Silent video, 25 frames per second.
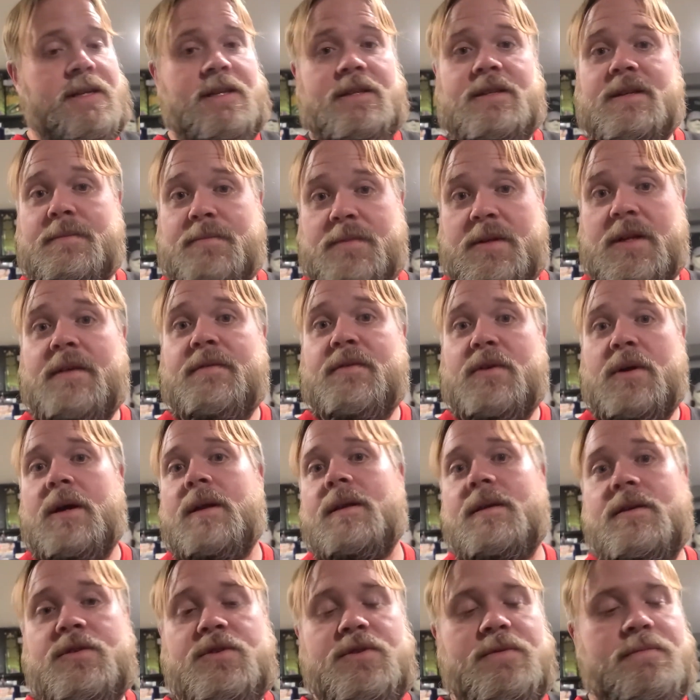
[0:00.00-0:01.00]
It's something I've
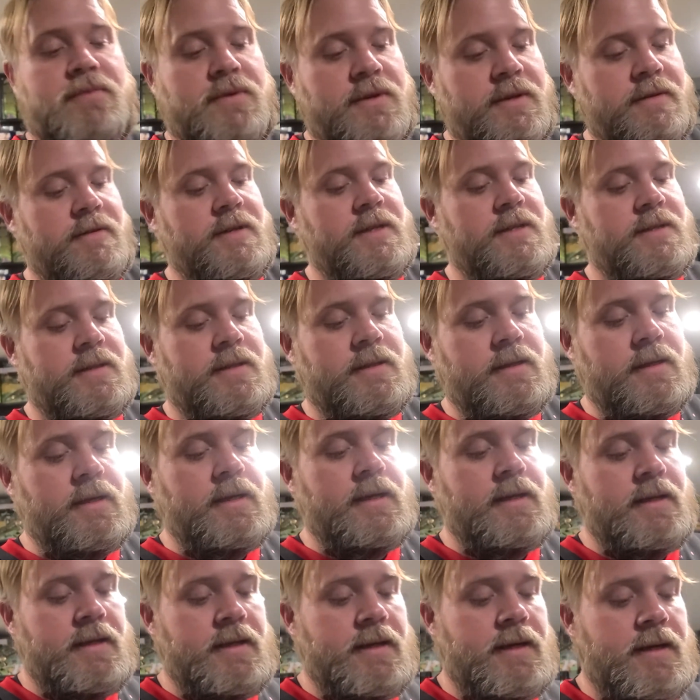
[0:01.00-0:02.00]
gotten into pretty recently,
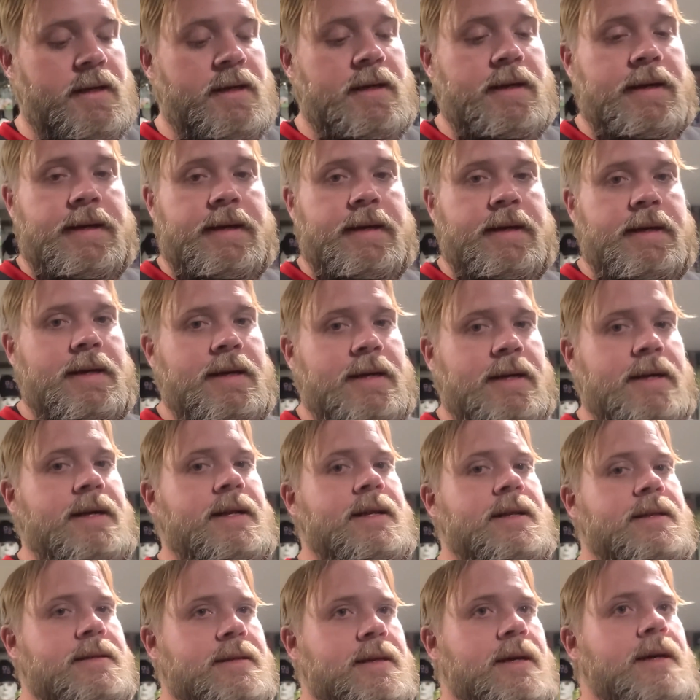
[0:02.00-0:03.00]
and I
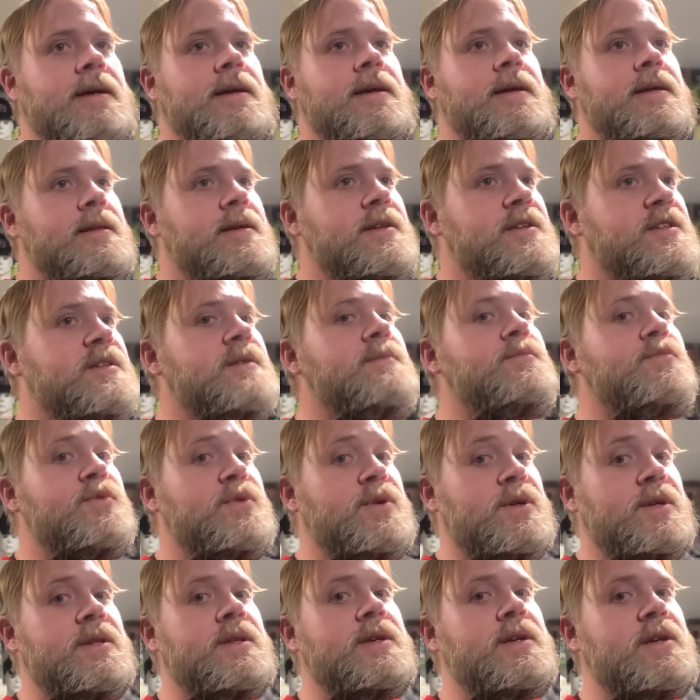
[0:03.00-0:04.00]
gotta tell you, there's some
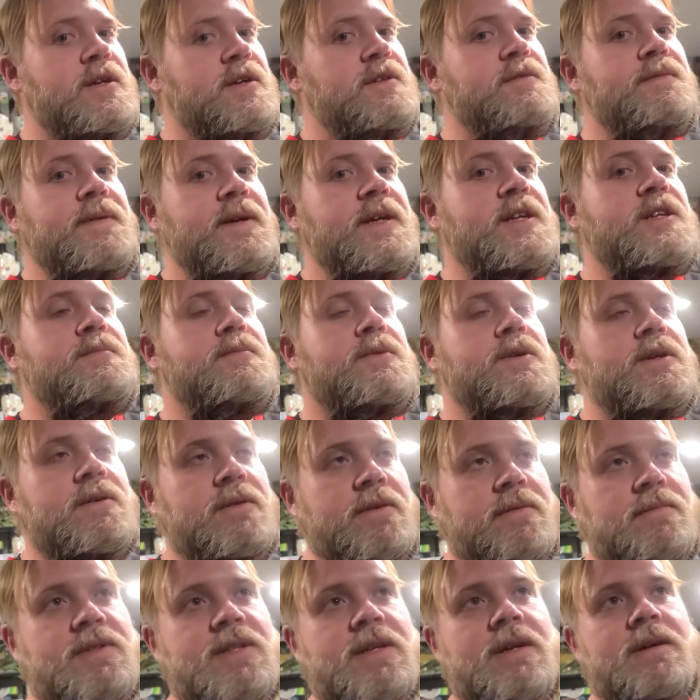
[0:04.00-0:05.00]
really good Facebook
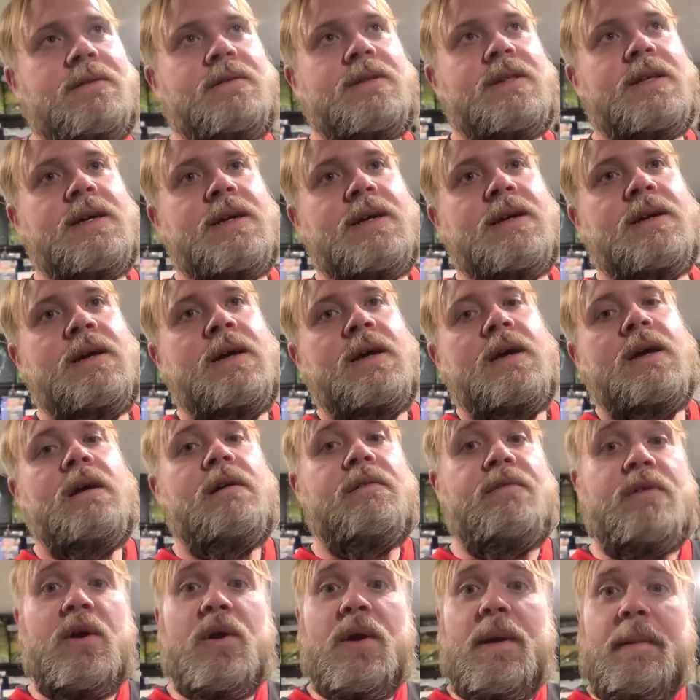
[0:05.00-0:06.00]
groups out there.
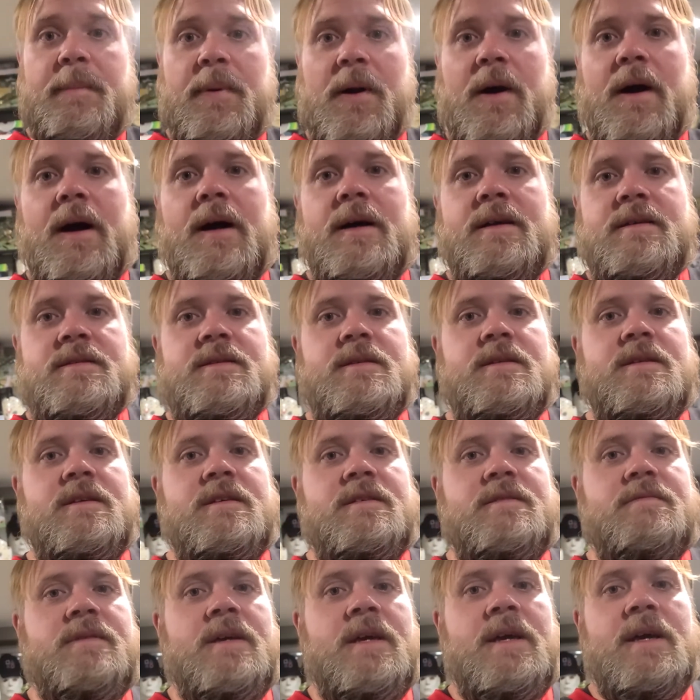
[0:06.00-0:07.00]
Very
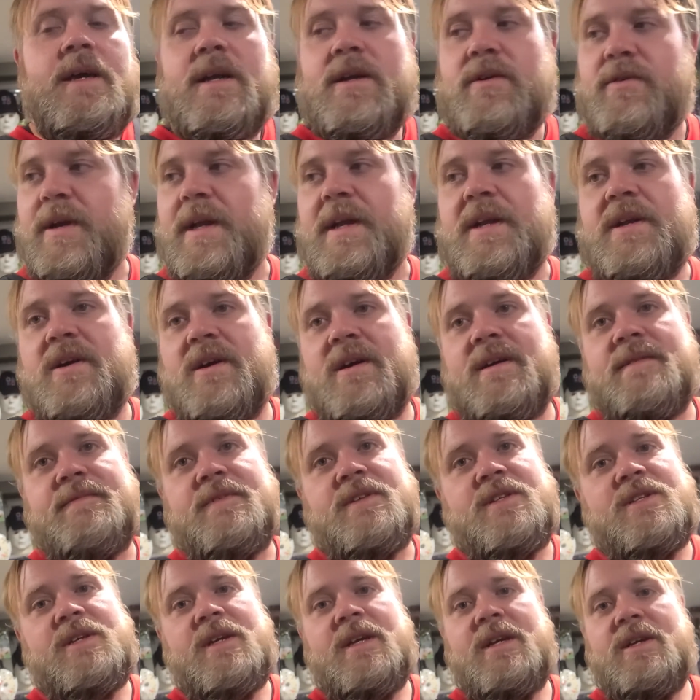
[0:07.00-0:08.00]
positive, great
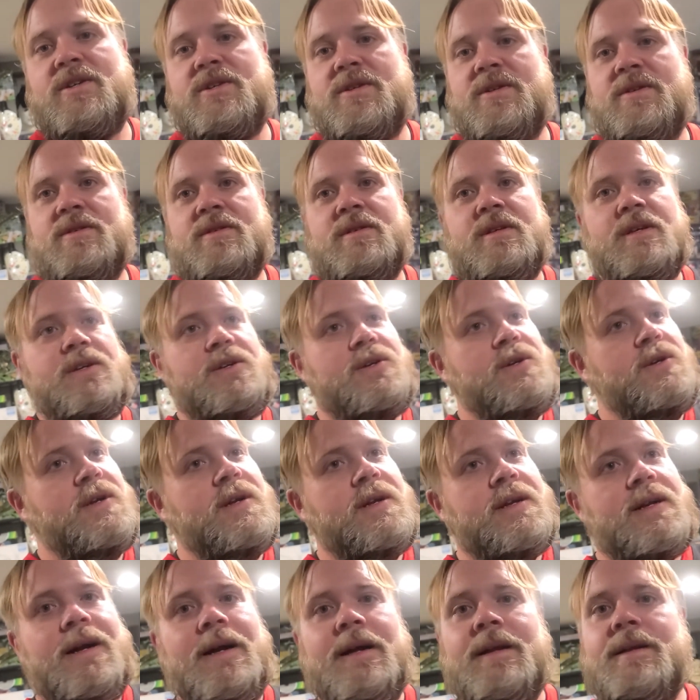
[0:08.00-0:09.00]
conversations. Like you
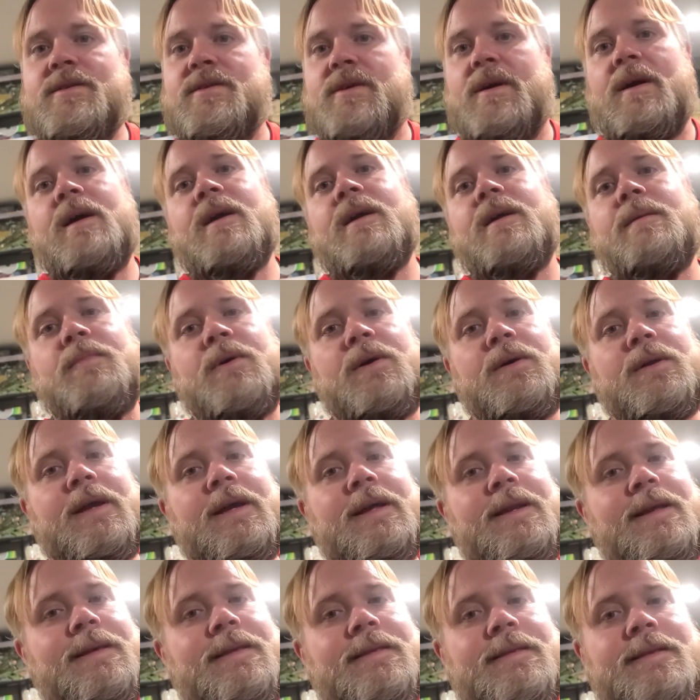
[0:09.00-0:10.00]
could kind of talk about
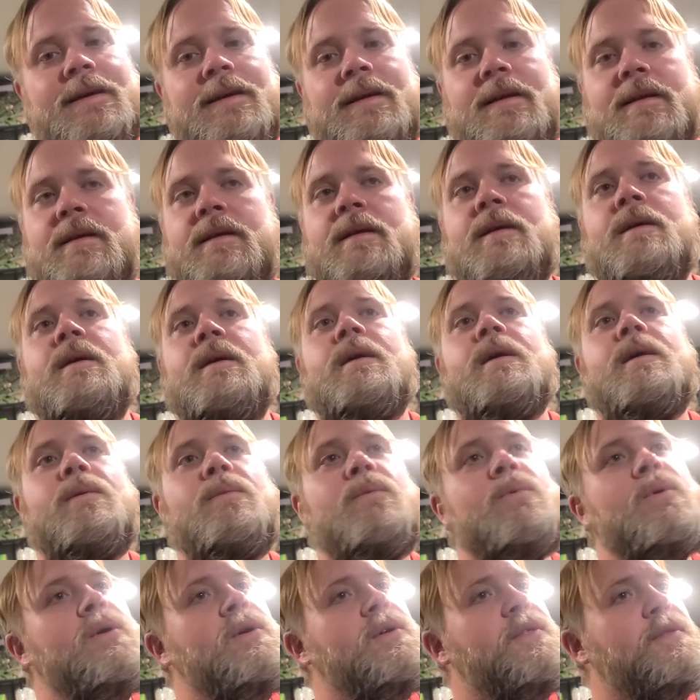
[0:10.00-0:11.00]
anything,
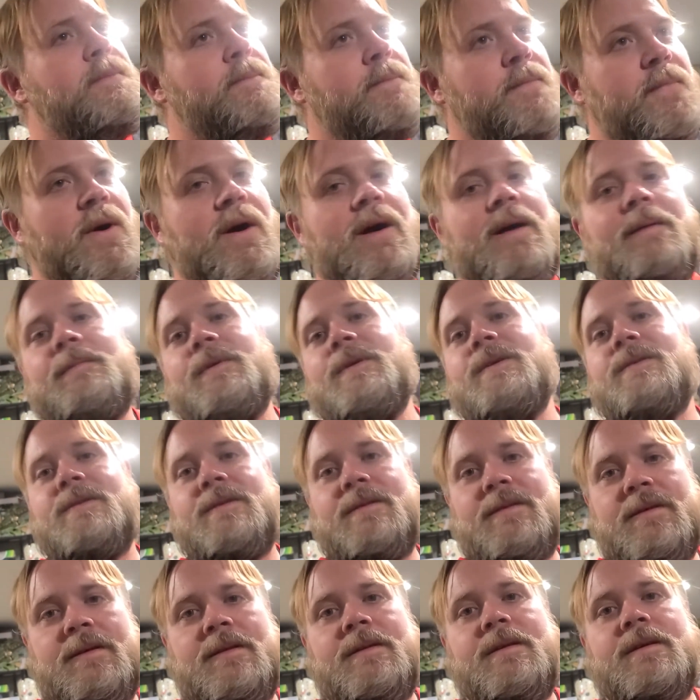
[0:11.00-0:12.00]
with
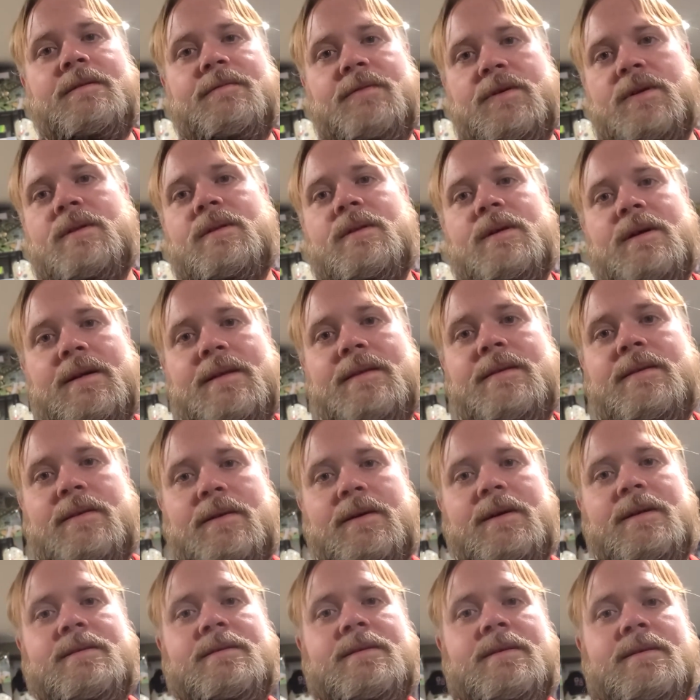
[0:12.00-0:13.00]
obviously leaving a lot of the
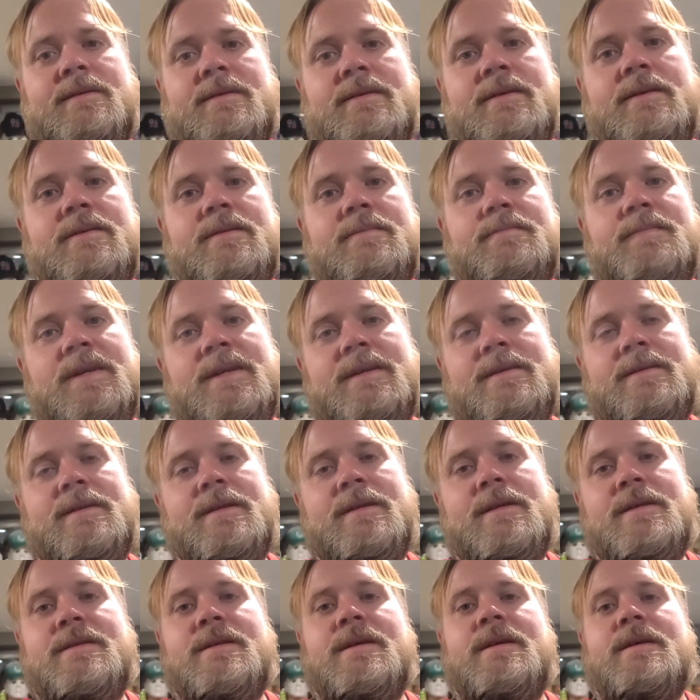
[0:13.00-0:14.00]
nonsense out because
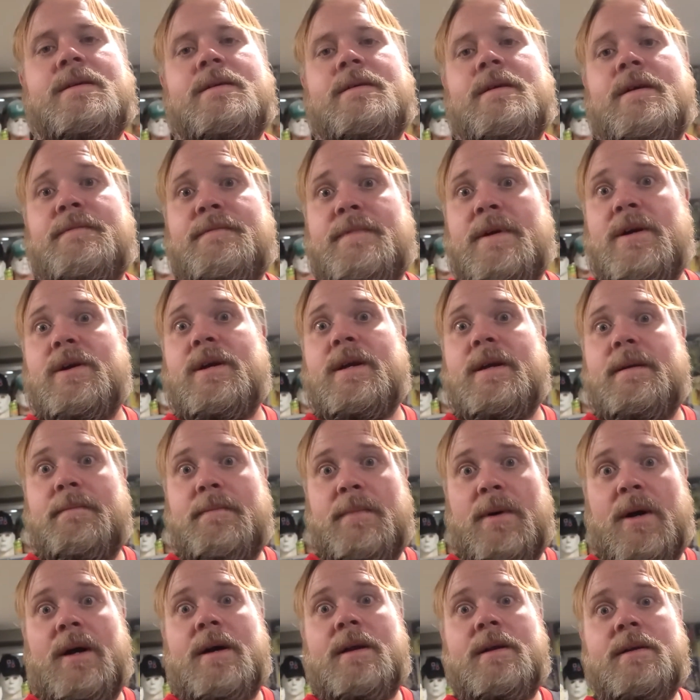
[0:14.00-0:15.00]
it is a very
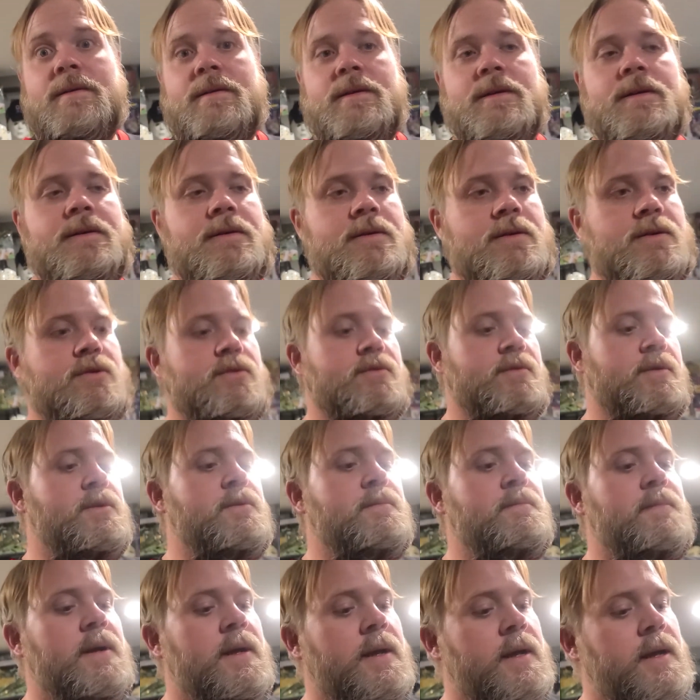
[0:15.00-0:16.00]
monitored
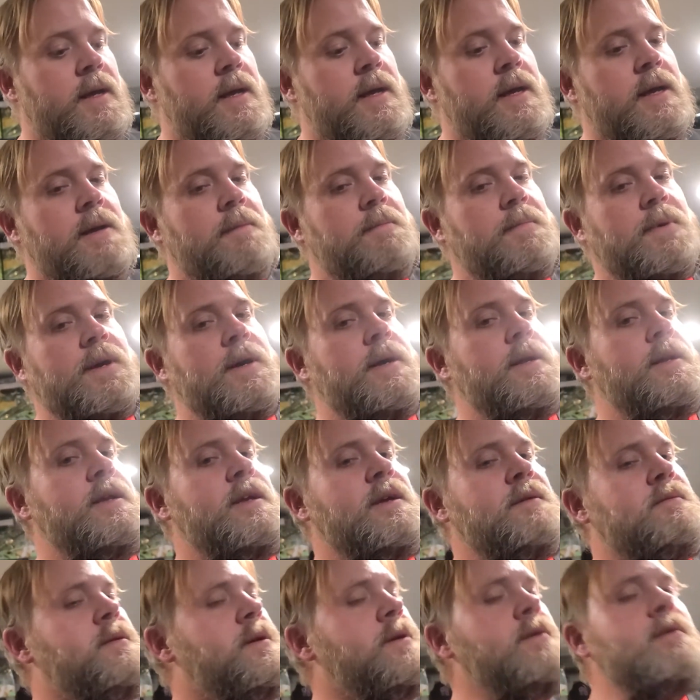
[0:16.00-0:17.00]
group. But
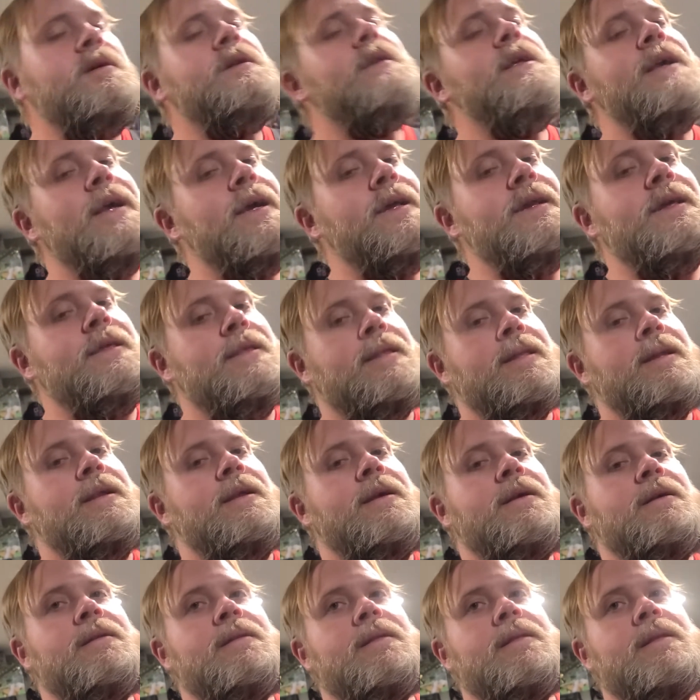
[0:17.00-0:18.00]
if you're into anything
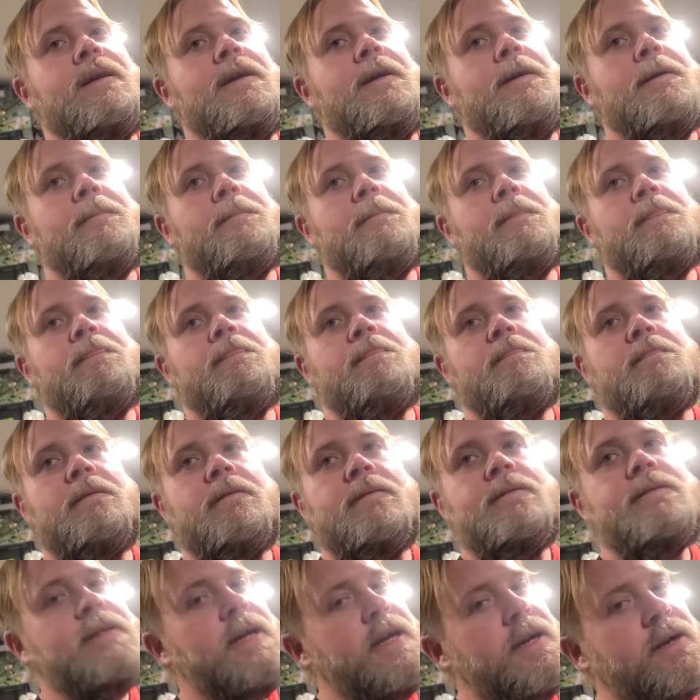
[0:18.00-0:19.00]
out there,
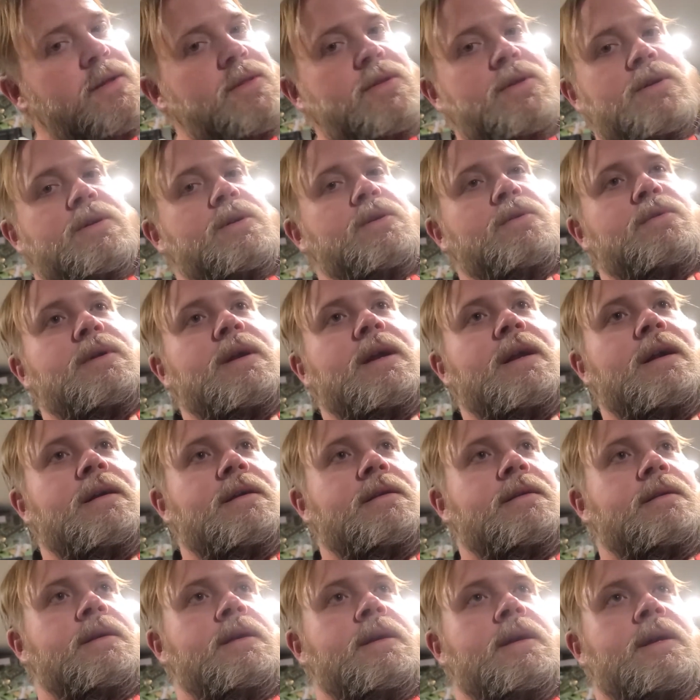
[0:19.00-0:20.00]
take a look
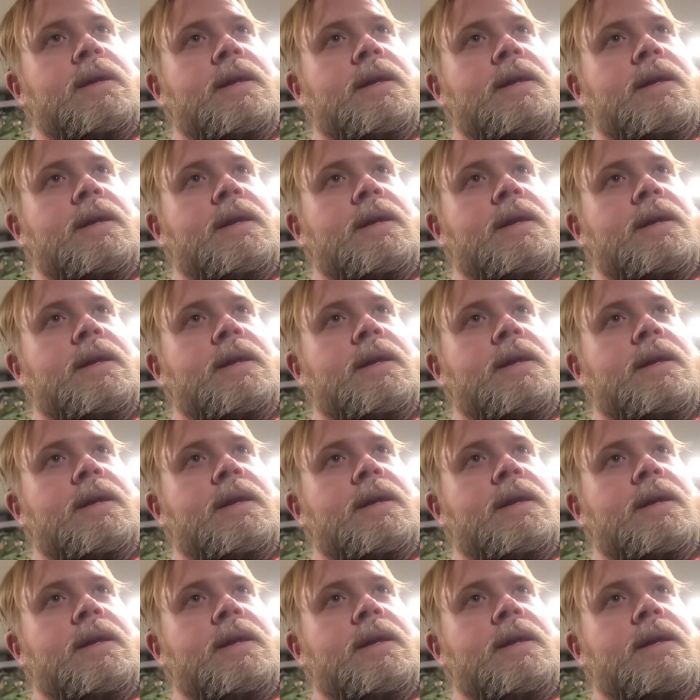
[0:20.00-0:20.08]
around.